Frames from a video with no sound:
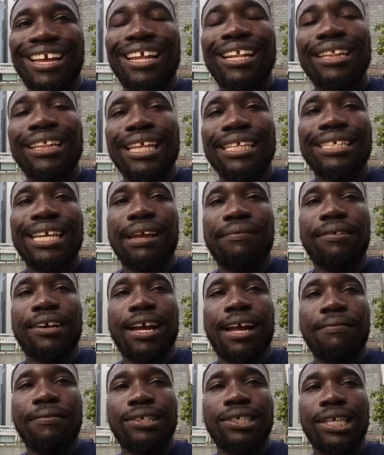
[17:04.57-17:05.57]
let's have a
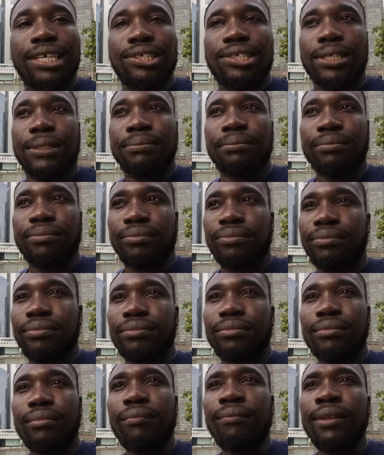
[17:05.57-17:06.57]
conversation.
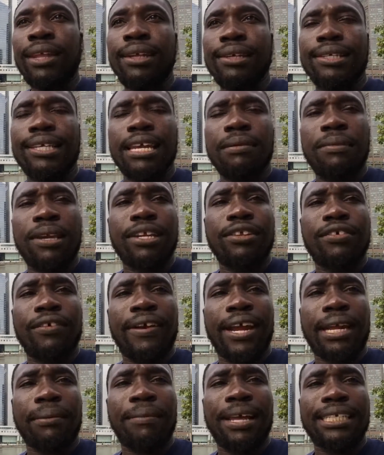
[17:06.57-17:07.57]
Send me a
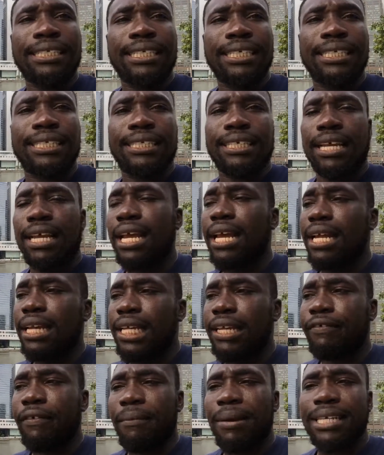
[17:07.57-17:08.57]
direct message,
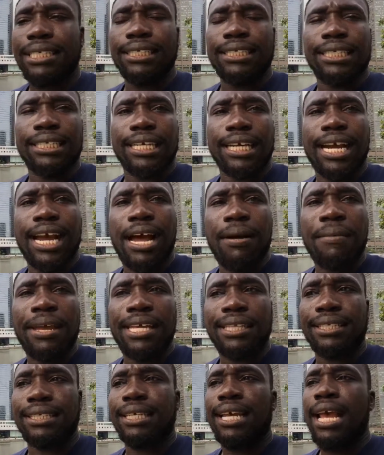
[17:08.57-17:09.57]
leave a message in the
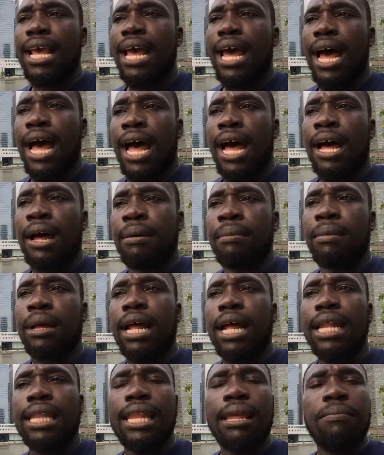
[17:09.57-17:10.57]
comments,
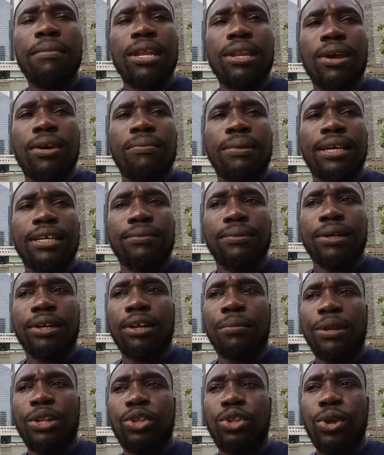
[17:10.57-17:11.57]
let me know, because
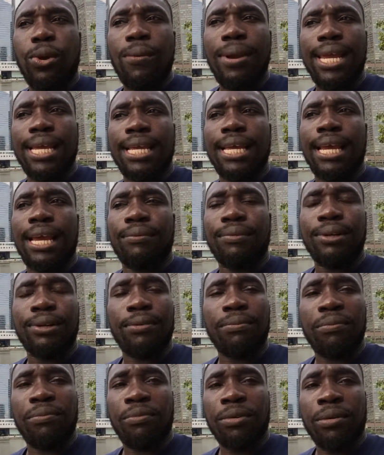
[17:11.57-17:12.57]

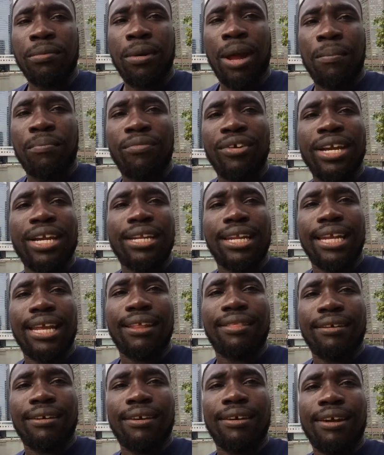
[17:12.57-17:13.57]
I'm bringing
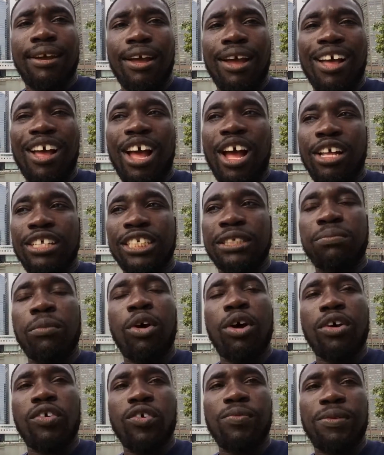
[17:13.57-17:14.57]
together a
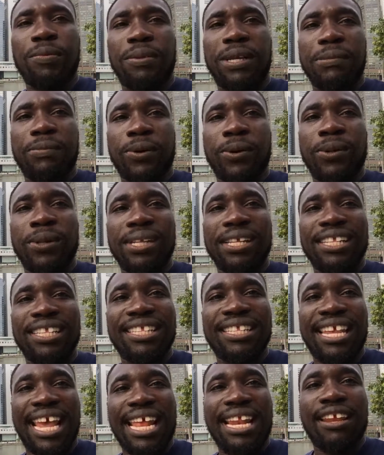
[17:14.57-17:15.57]
small group of people,
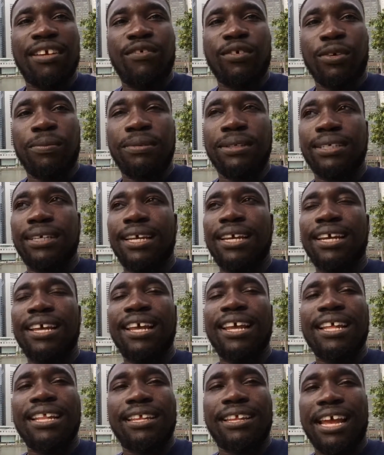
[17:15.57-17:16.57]
10 groups,
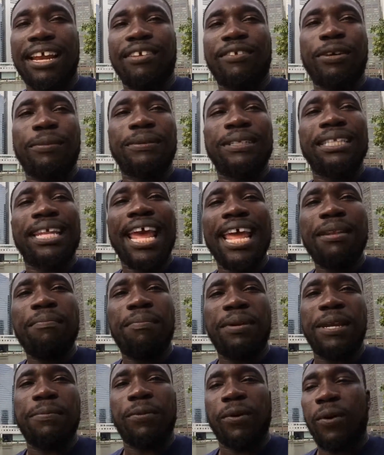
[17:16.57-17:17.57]
10
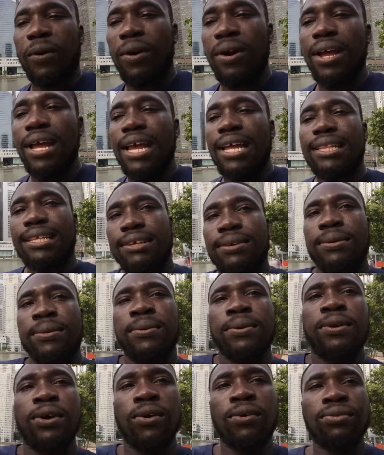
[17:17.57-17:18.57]
people
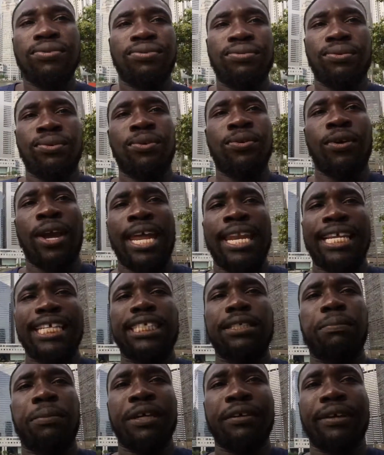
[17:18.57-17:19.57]
to go through an
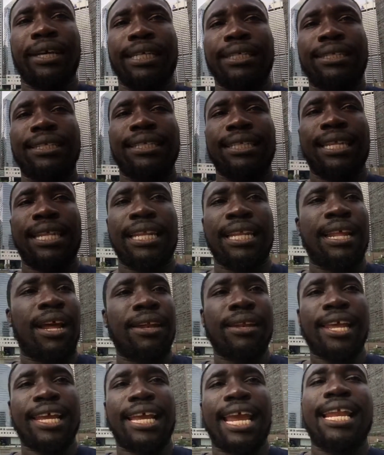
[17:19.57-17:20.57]
experience
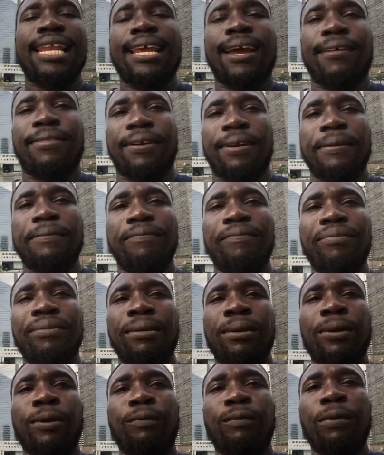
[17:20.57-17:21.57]
unlike any other,
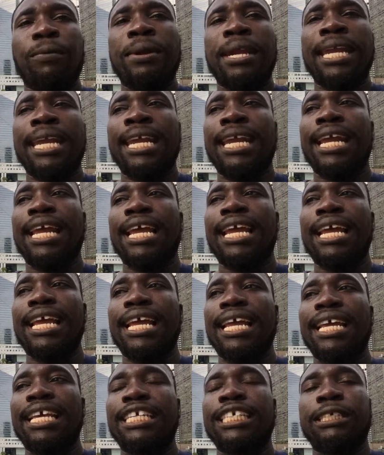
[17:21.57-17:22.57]
where we
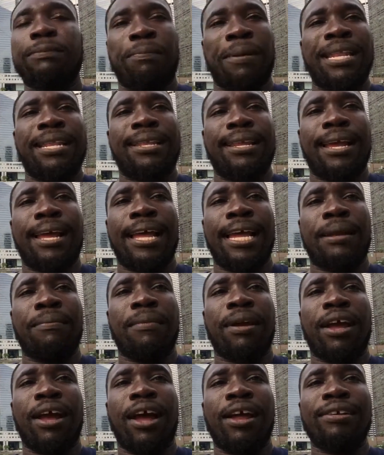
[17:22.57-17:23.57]
spend
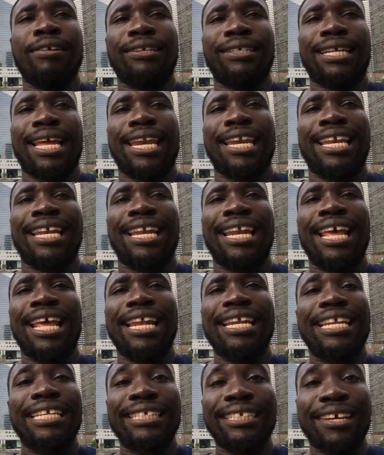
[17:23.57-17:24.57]
time understanding,
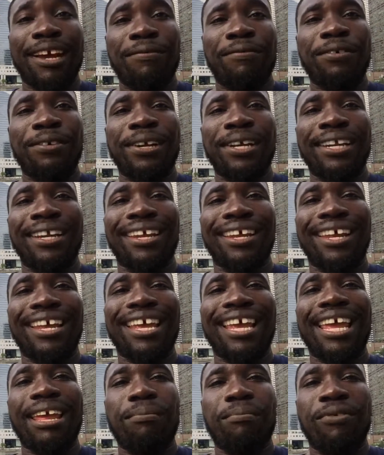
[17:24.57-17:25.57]
discovering,
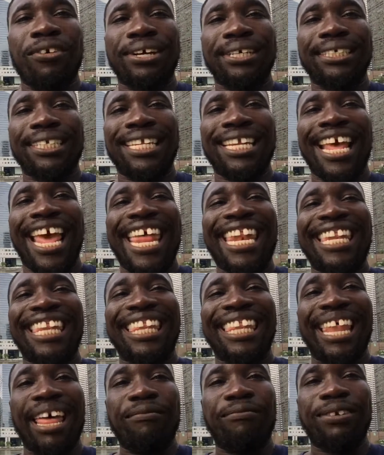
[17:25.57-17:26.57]
embracing, and
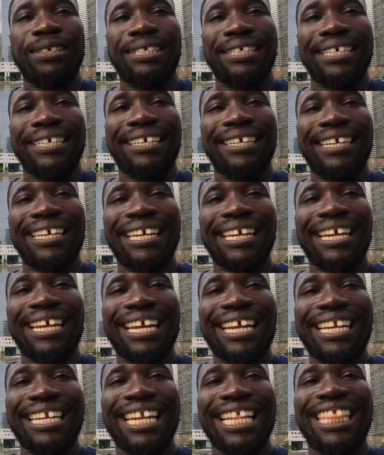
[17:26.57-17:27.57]
leveraging
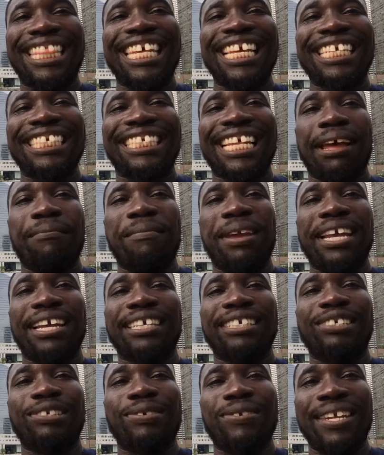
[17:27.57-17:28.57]
the things that make
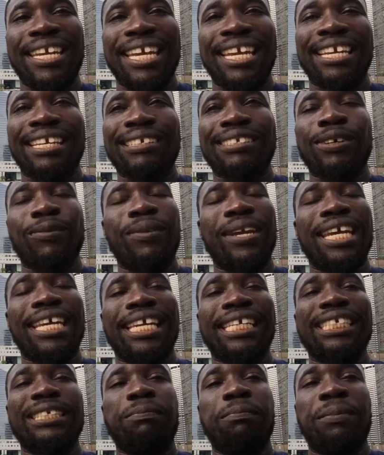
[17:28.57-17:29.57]
us unique so we can
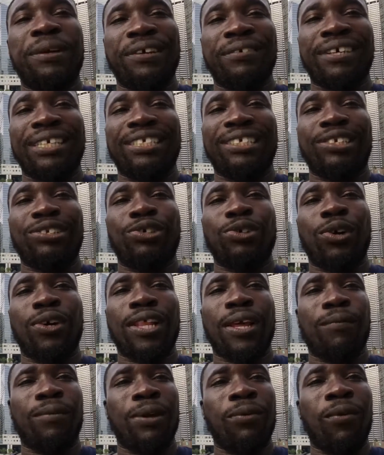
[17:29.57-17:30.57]
experience the joy
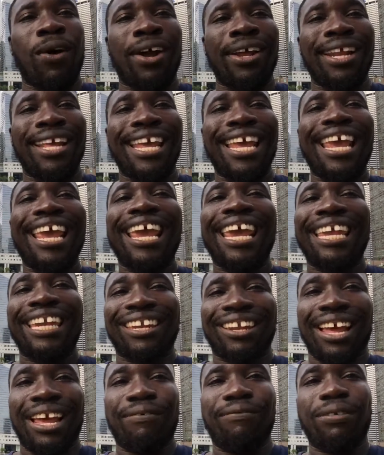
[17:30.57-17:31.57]
that we want in
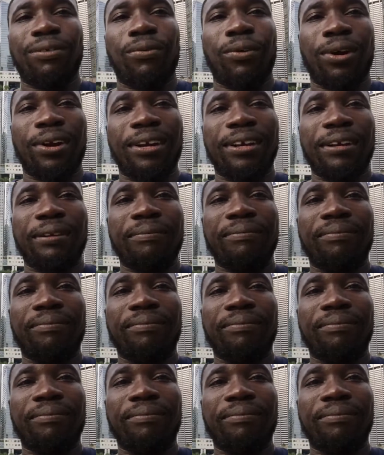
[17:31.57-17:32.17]
life and work.